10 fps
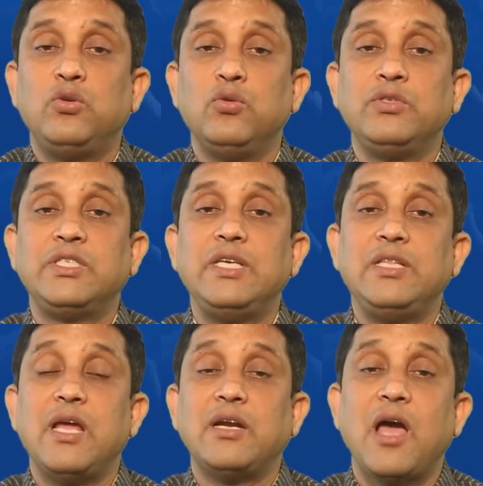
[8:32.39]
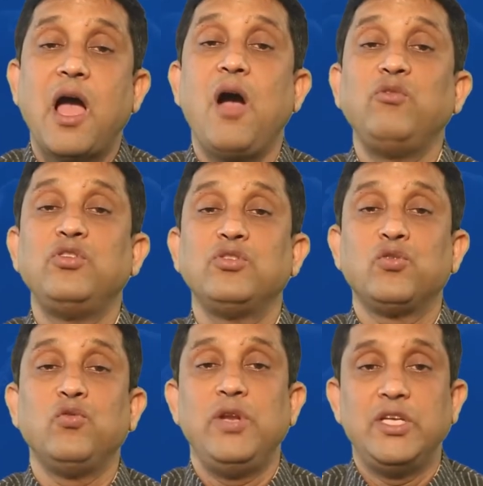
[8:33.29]
to see that how the
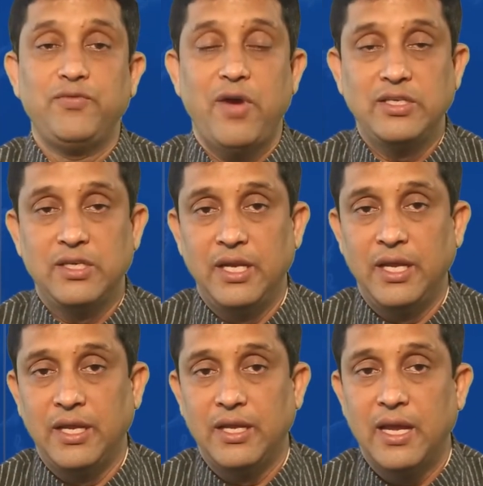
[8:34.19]
school is functioning.